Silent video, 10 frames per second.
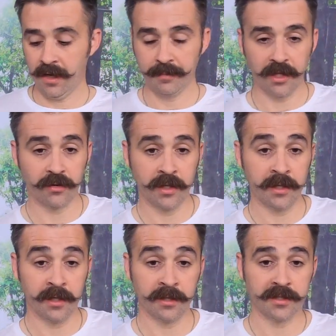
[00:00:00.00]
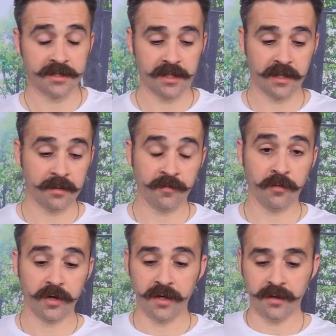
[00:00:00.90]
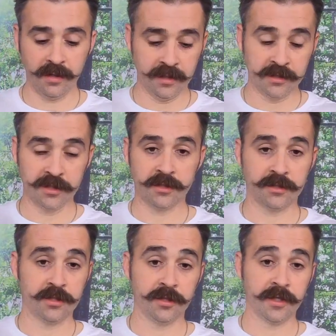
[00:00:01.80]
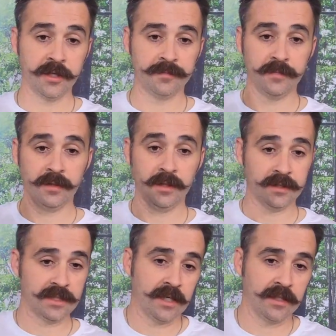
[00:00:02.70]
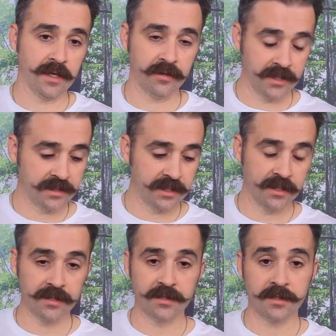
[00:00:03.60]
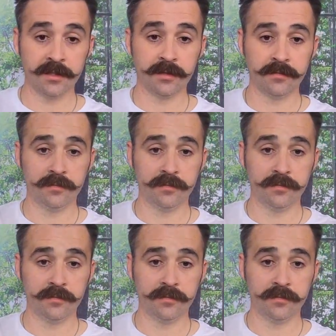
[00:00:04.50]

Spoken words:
I'm gonna go ahead and air this thing up for you and just show you exactly how easy it is to